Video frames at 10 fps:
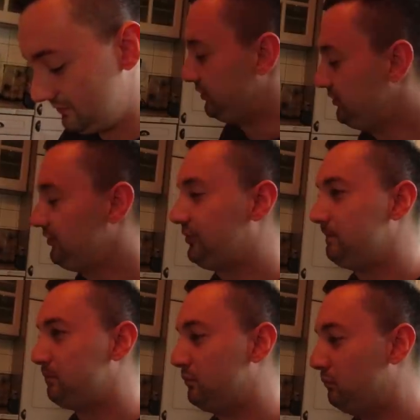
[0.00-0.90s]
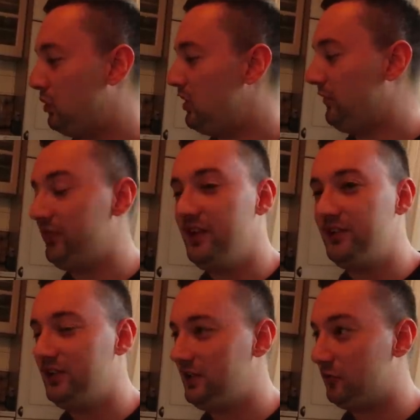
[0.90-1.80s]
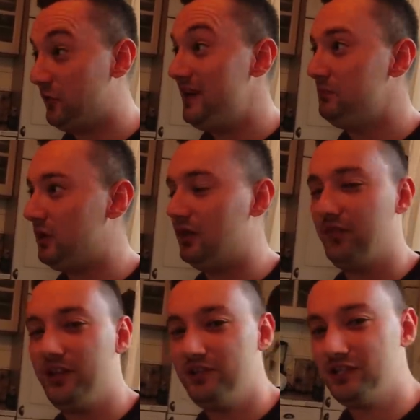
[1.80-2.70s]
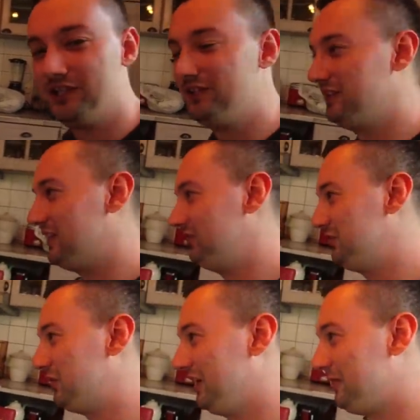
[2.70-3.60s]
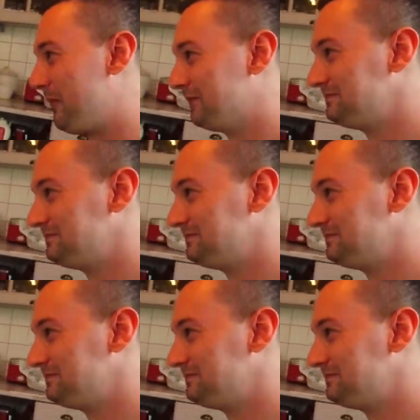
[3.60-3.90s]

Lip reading: So this is more authentic, way more authentic than the nasi goreng.